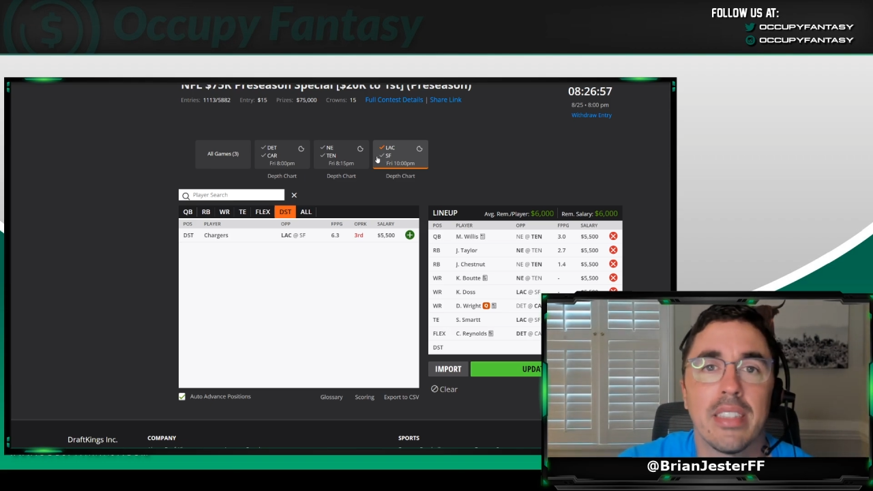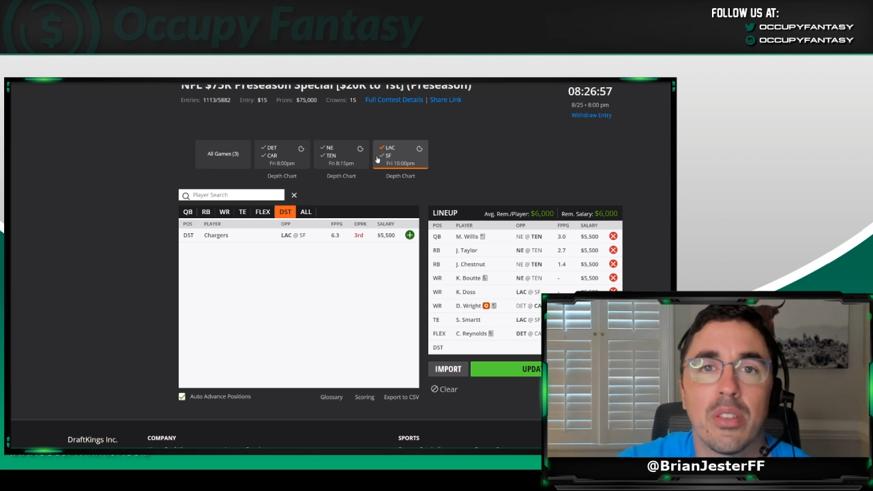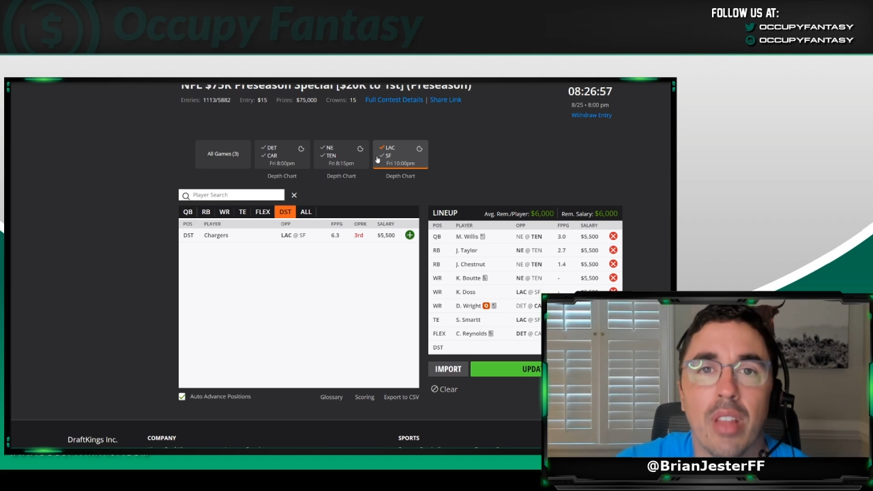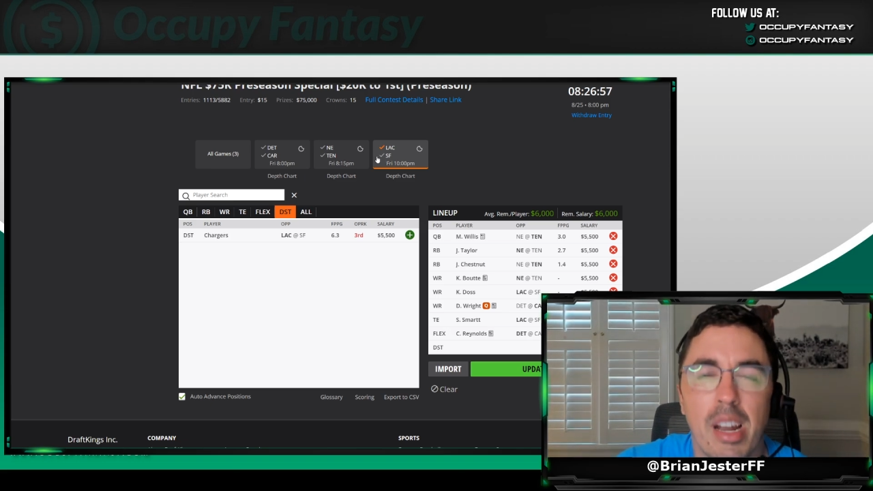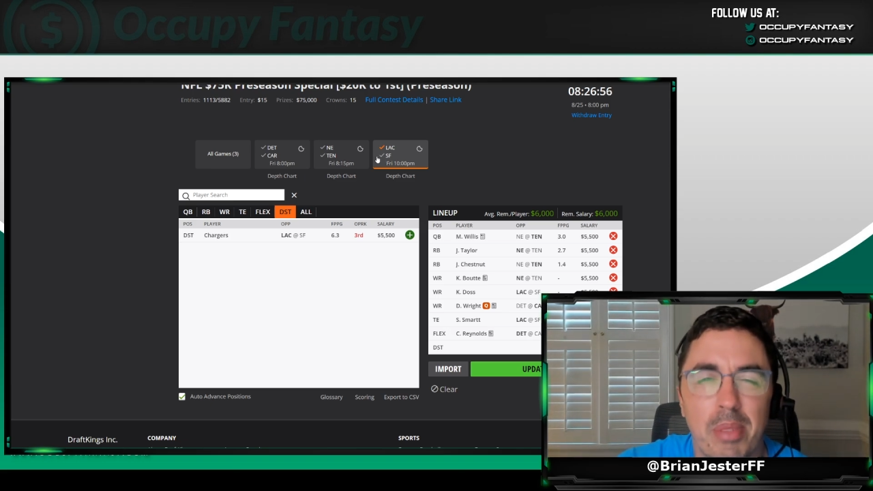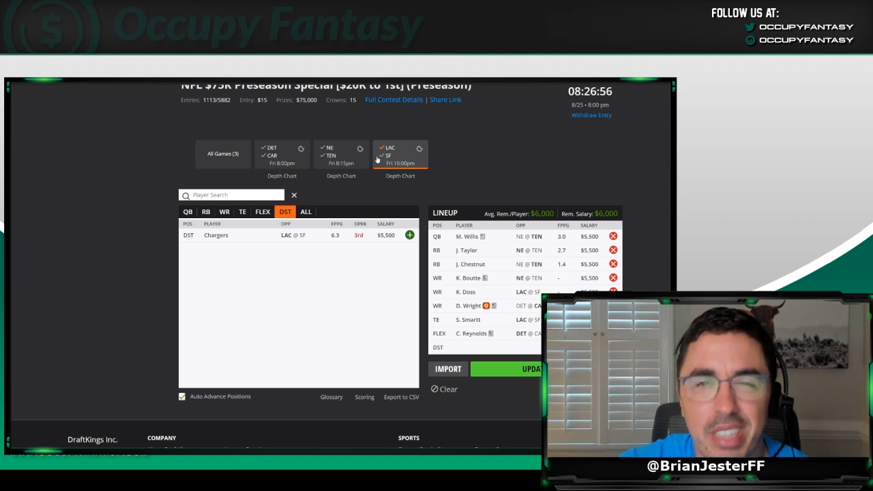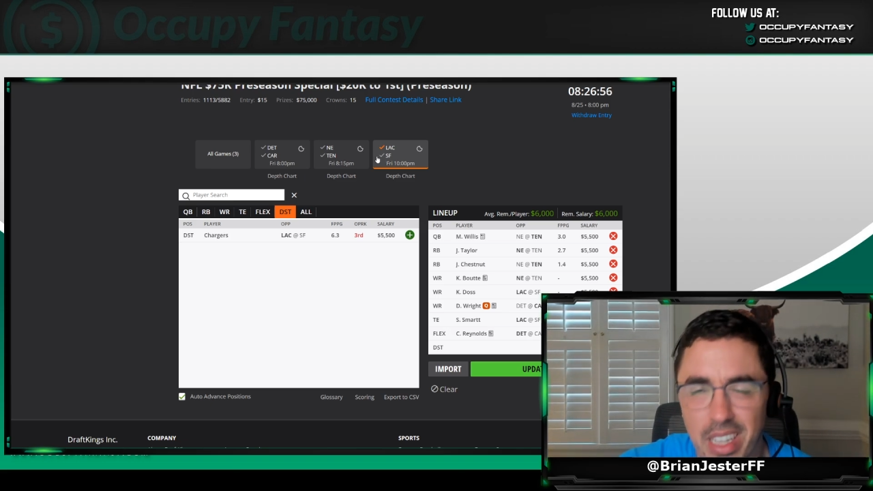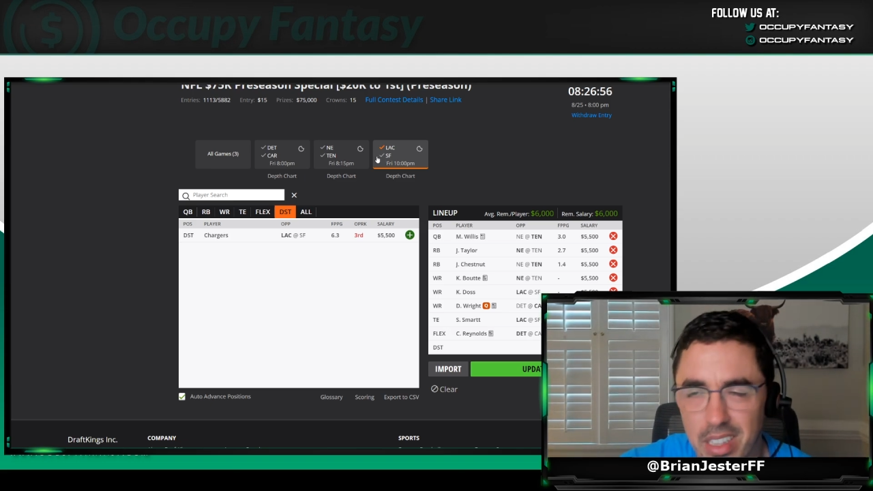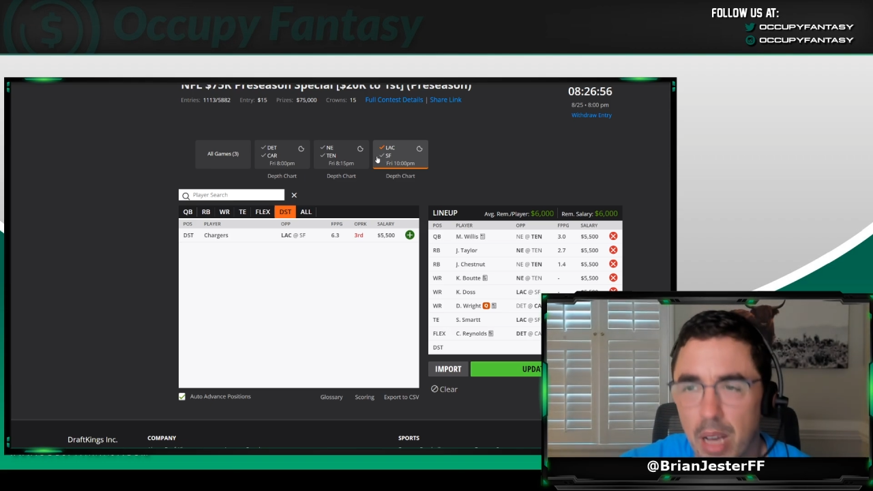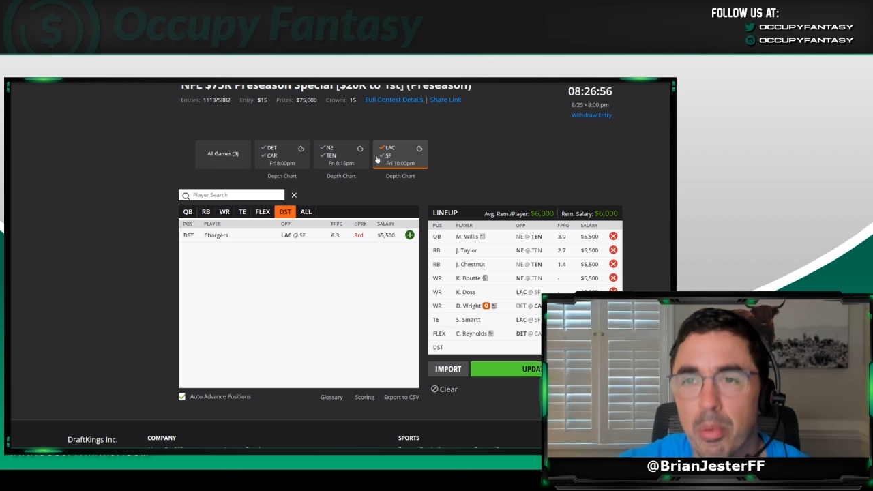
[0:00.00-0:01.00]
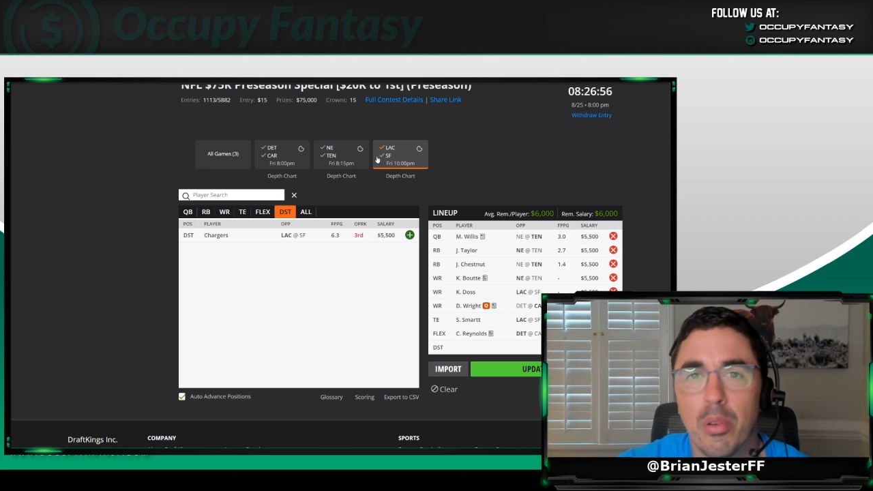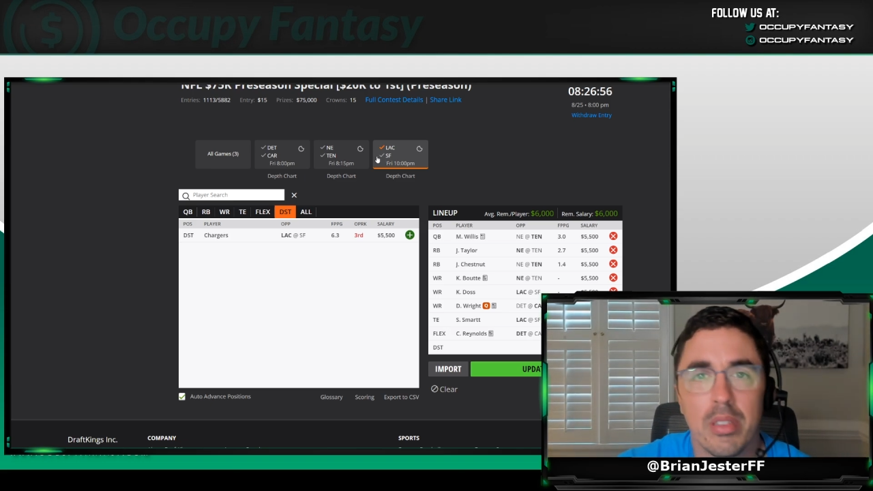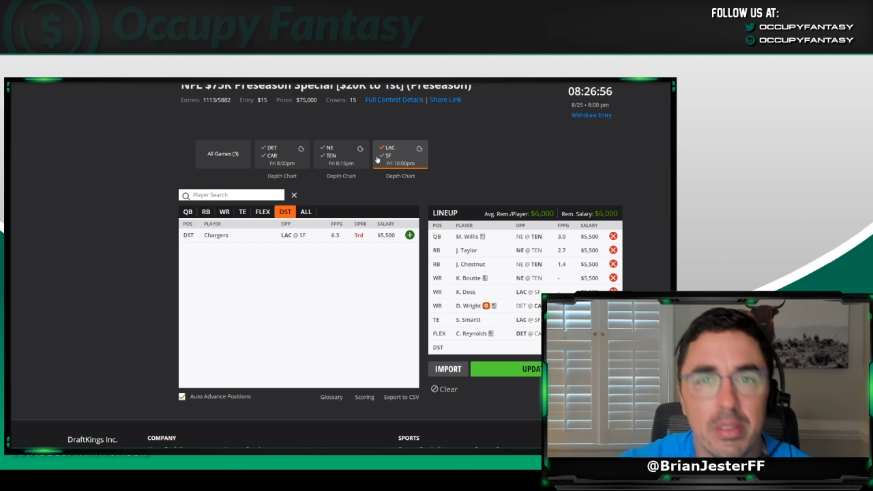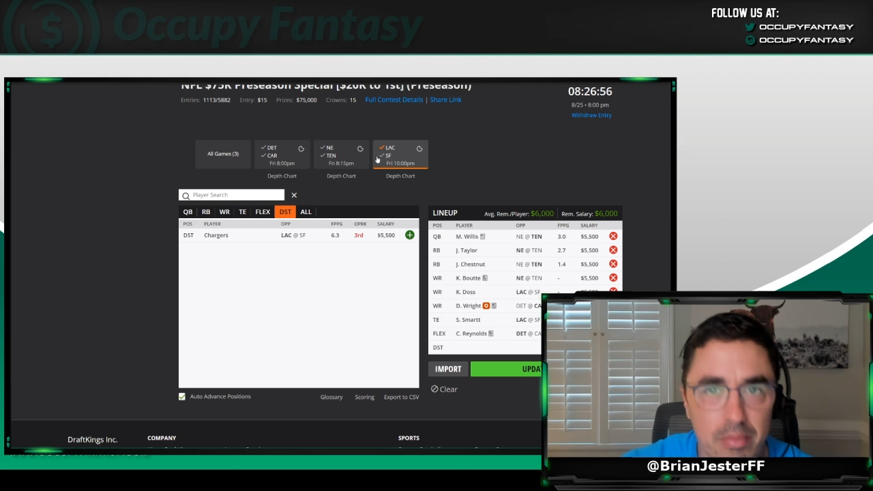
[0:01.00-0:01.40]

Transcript: in your lineup, but take a couple